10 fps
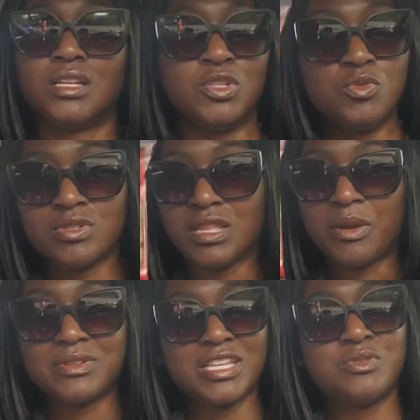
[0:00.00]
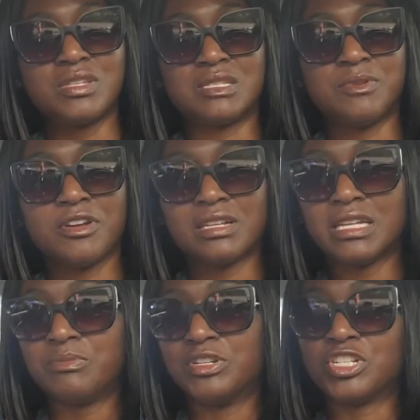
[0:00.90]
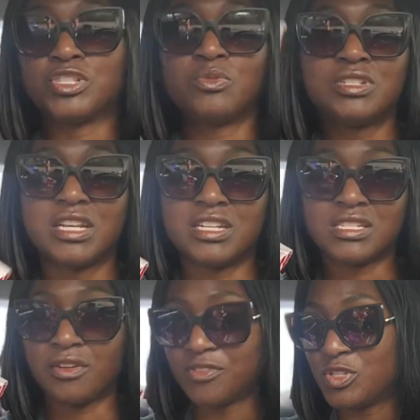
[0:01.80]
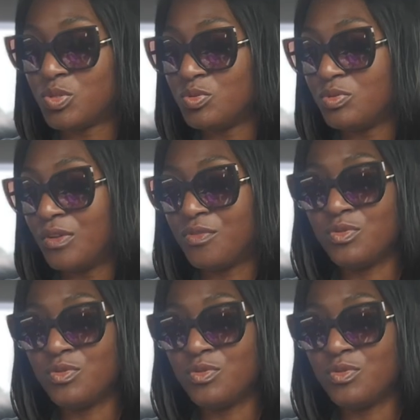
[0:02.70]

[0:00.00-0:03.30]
use. I don't want to say use it sparingly, but just know what you're getting yourself into.